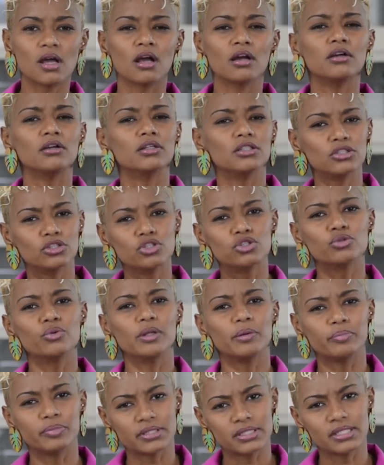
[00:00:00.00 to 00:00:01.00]
a good
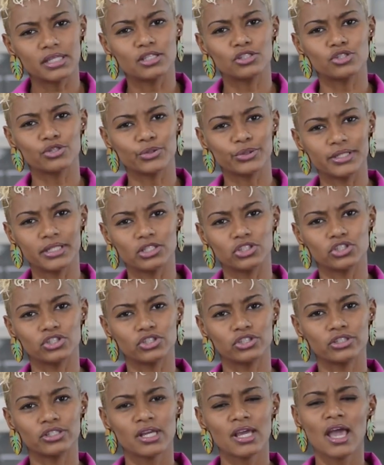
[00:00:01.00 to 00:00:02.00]
sweet potato
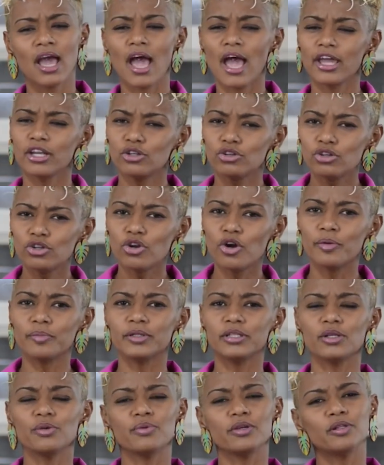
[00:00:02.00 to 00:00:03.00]
dish. I know
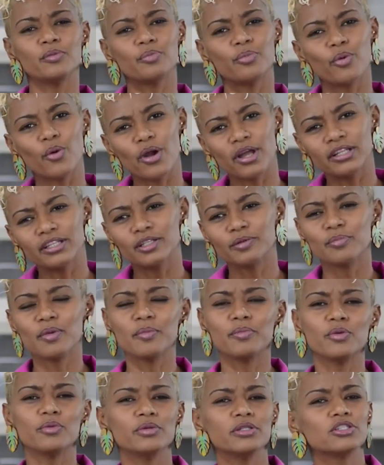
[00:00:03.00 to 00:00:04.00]
normally we'll boil it,
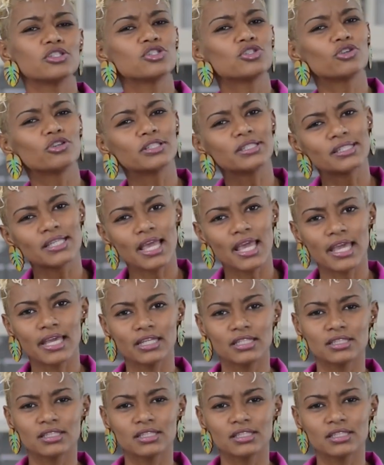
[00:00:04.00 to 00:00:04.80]
maybe we'll saute